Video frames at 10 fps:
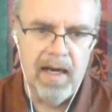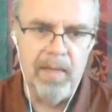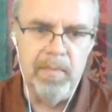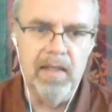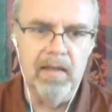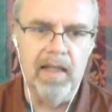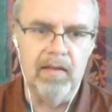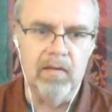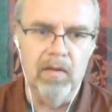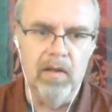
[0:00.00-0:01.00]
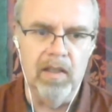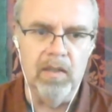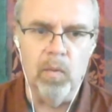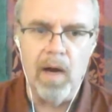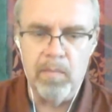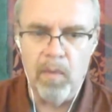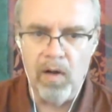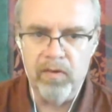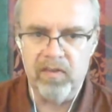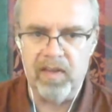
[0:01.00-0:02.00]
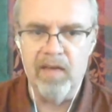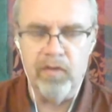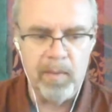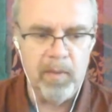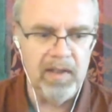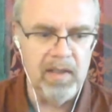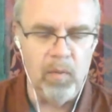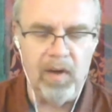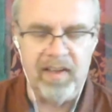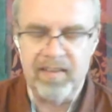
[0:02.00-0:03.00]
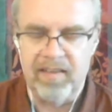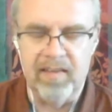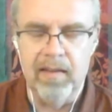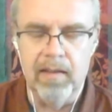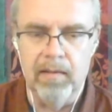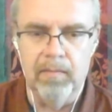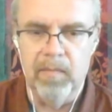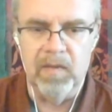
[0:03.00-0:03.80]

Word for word: I mean that uh, in one month, everybody was accessing